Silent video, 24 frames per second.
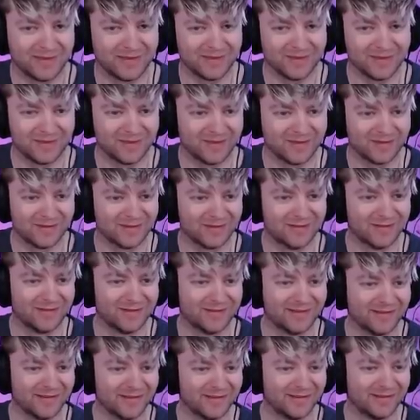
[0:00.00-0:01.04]

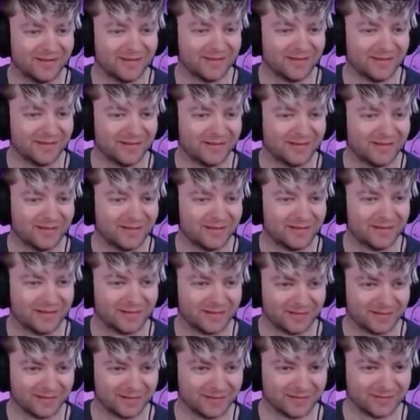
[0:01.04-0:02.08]

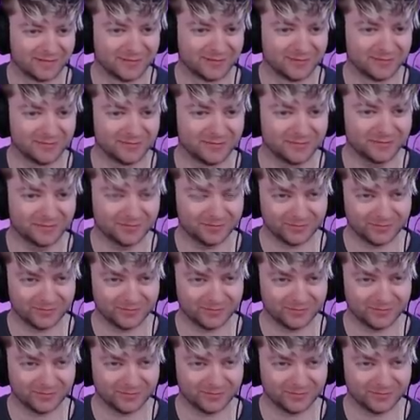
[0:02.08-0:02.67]
[no speech]